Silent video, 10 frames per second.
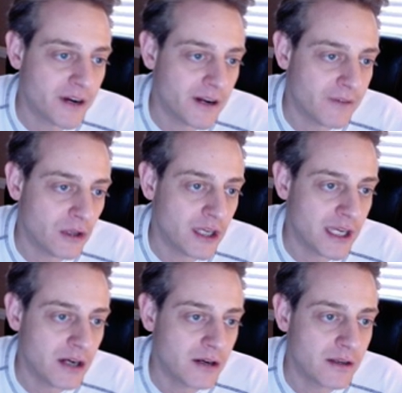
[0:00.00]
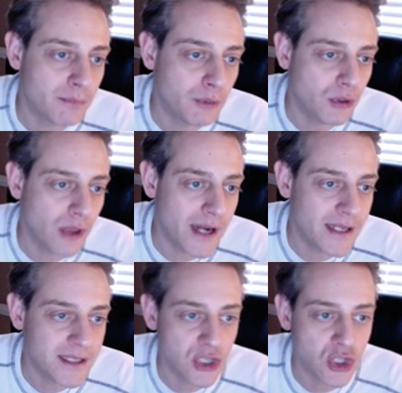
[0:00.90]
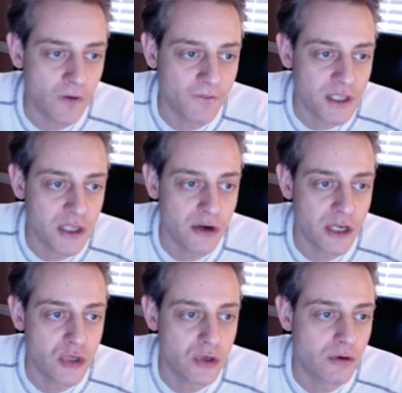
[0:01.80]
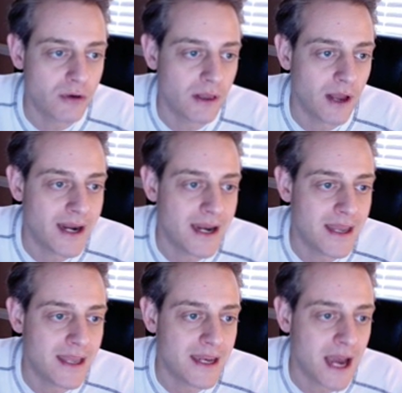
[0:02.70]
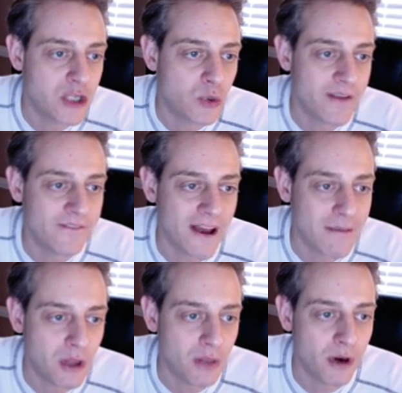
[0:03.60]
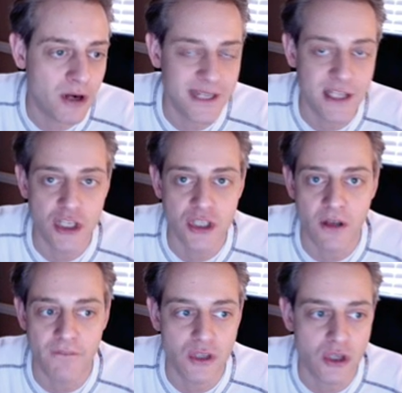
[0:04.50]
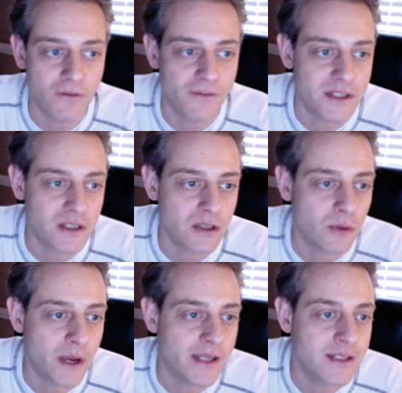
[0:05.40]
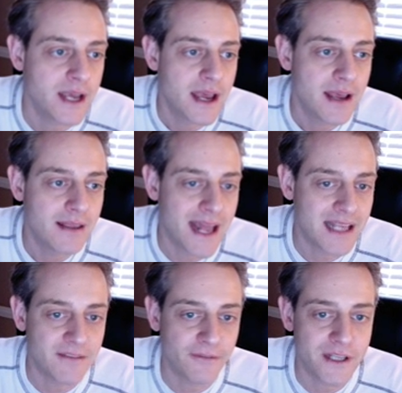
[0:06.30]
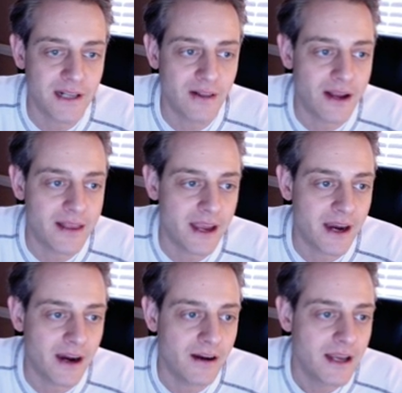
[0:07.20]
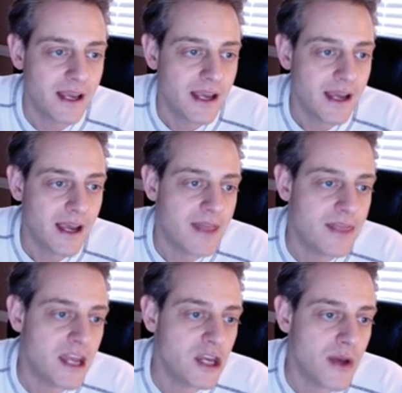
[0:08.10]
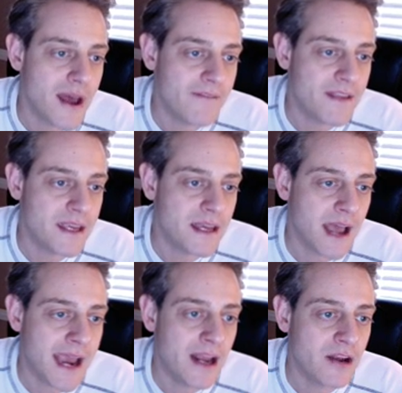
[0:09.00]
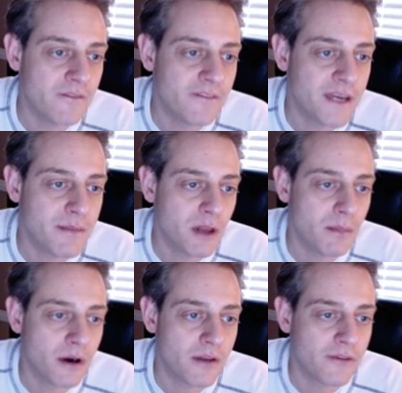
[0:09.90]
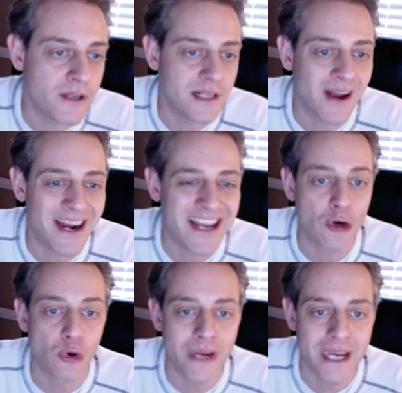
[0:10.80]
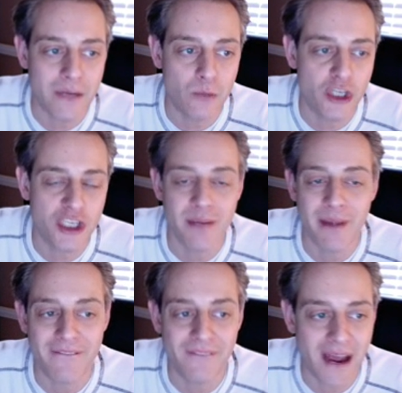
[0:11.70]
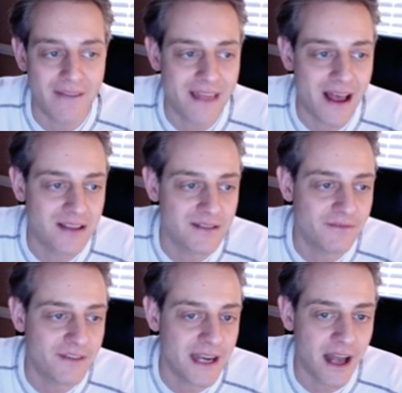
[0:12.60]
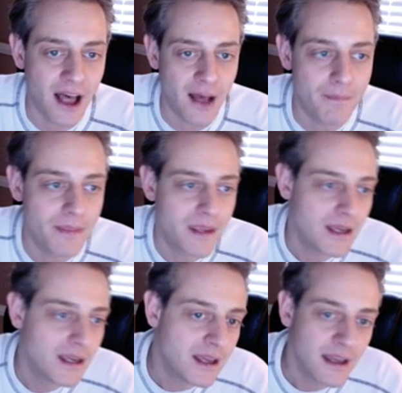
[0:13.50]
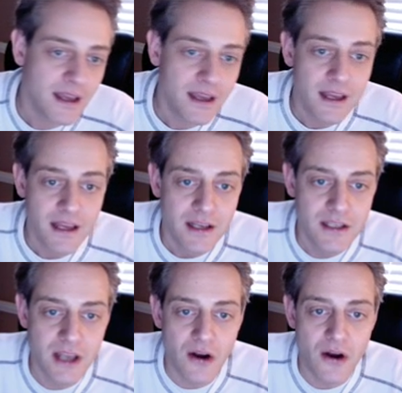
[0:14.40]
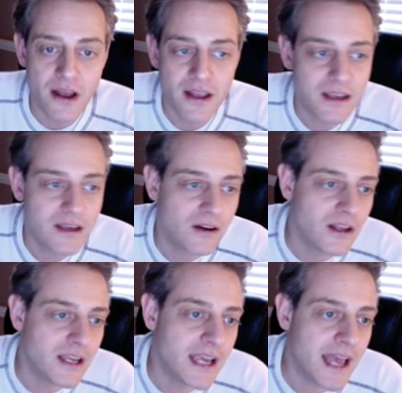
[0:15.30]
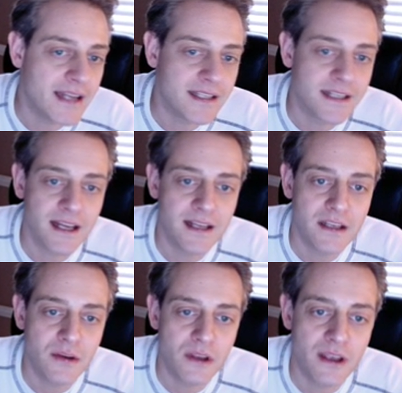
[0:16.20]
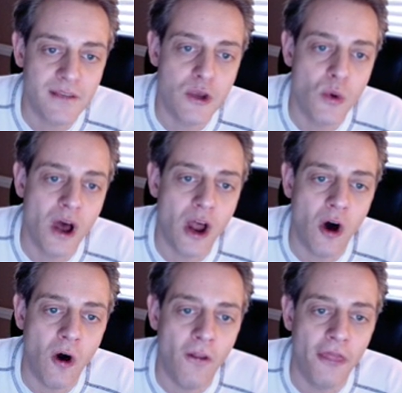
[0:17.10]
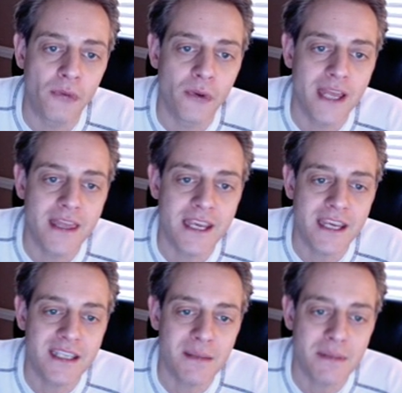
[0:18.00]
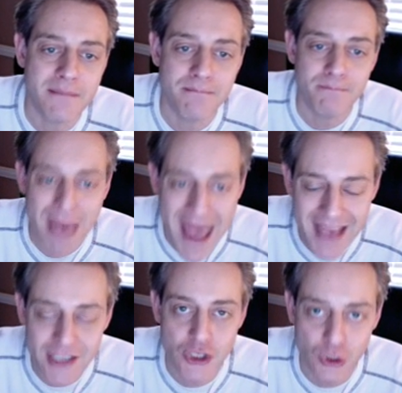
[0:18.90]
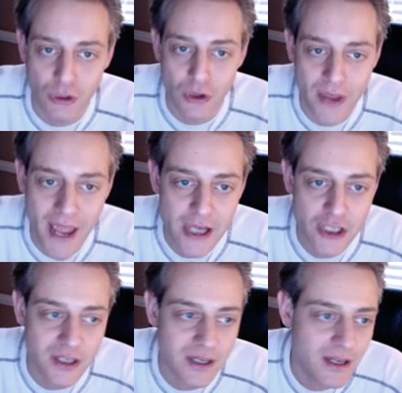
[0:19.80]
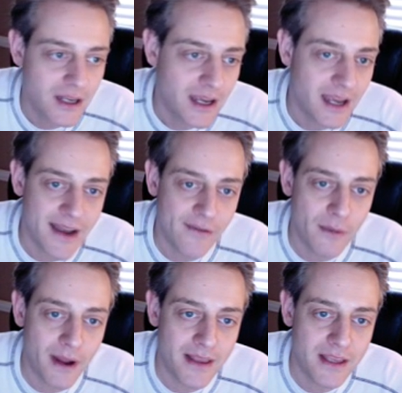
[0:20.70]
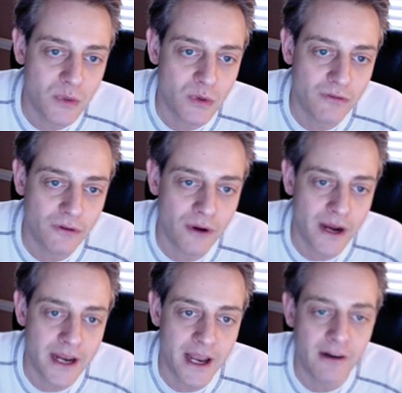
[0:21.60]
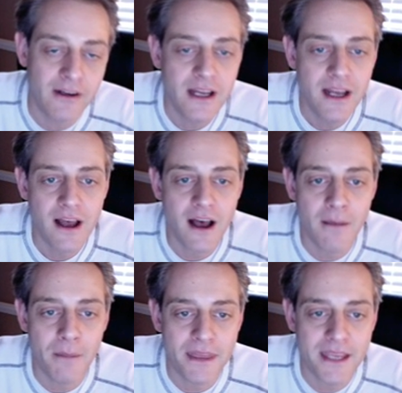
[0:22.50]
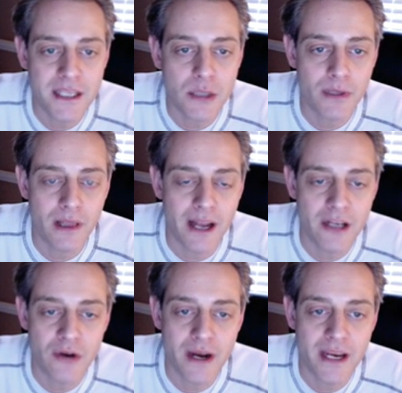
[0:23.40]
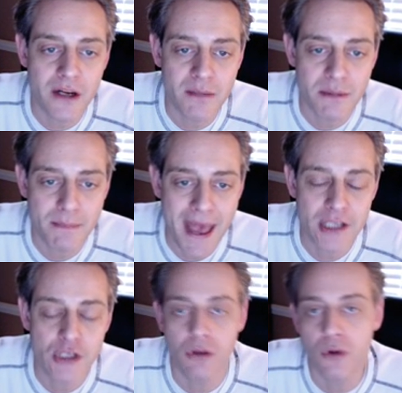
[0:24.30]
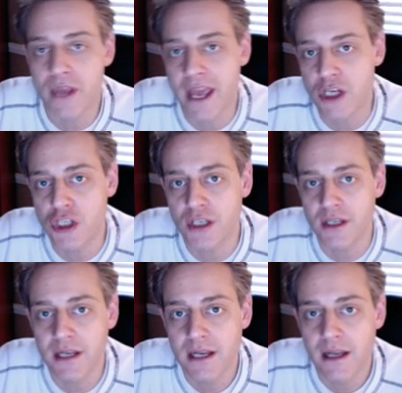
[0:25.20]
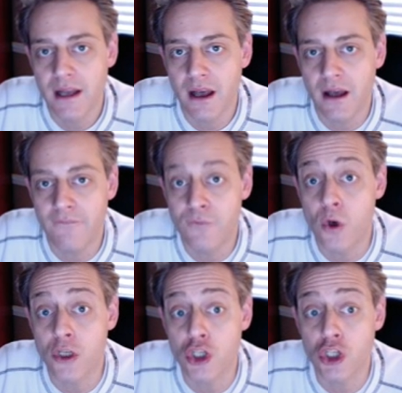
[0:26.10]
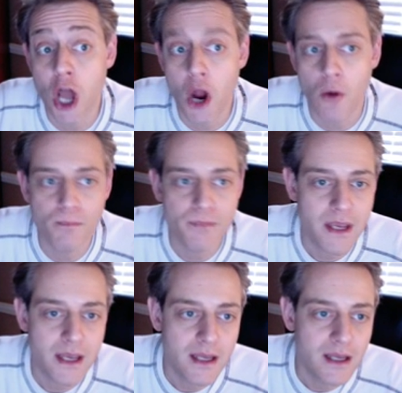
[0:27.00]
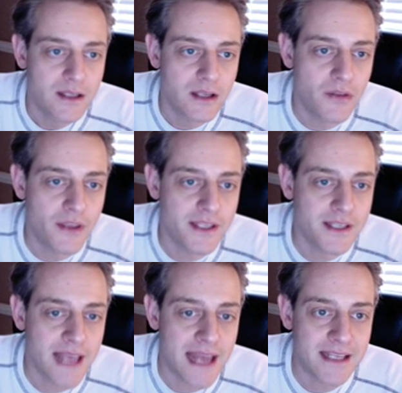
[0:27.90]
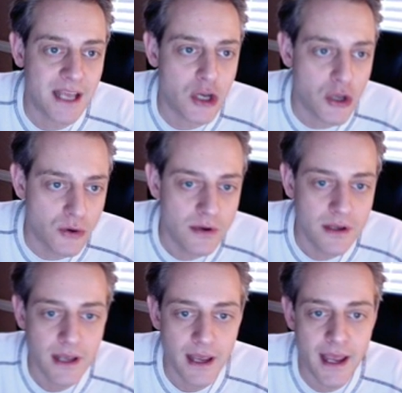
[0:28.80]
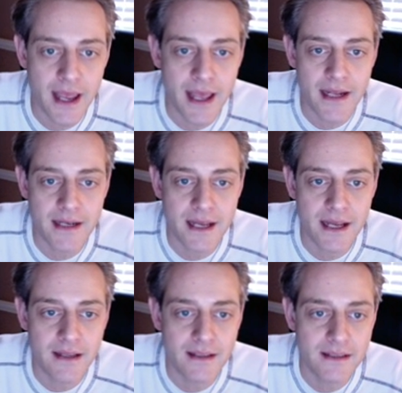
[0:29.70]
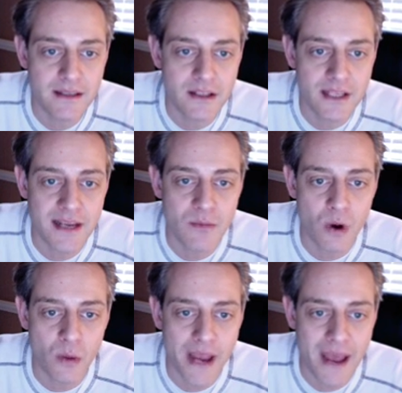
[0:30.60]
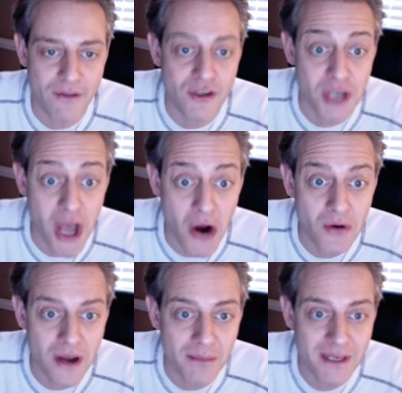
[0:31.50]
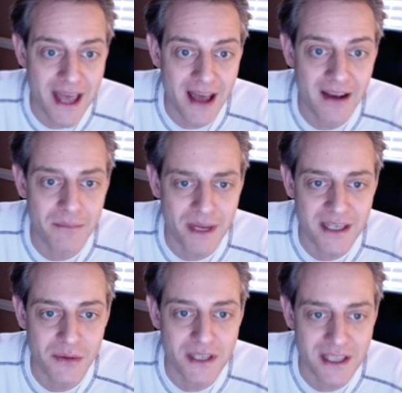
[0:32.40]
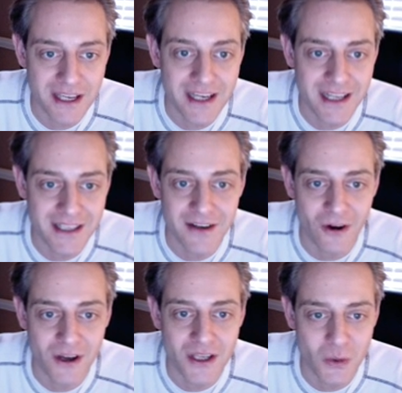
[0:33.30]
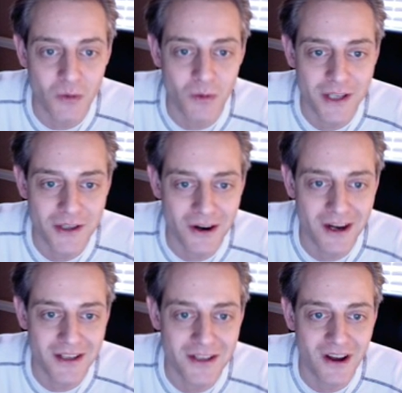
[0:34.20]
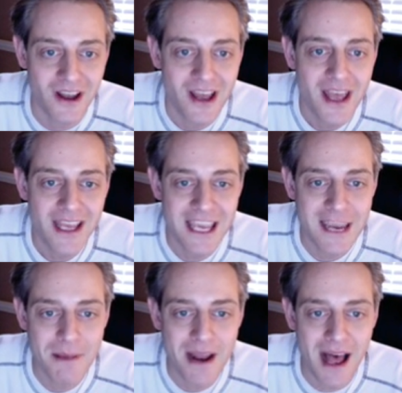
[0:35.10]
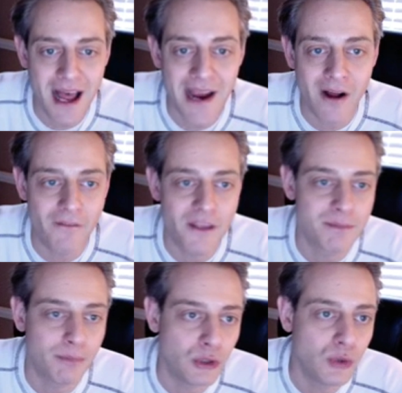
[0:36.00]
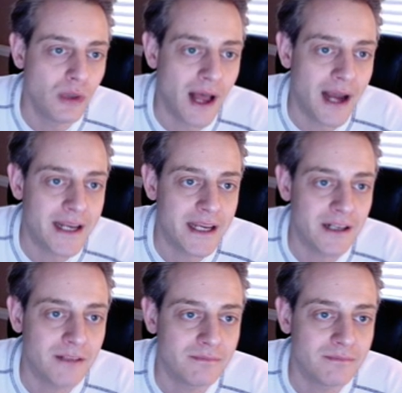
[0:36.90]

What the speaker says: And if you look here, the blue line is the surface 32 degree line, then 925 millibars, that's just off the surface little ways. That's the freezing line there. And then you have the 850 millibar freezing line in green, which is at about 5,000 feet up. So you're looking at, you want all three of these to be past your location, and never mind this one for right now. But these three lines right here to be past your location for it to snow. So this is at noon, and you see where we have the snow coming down, mixing with sleet. It's across northwest Arkansas. Keep an eye on this blue line here.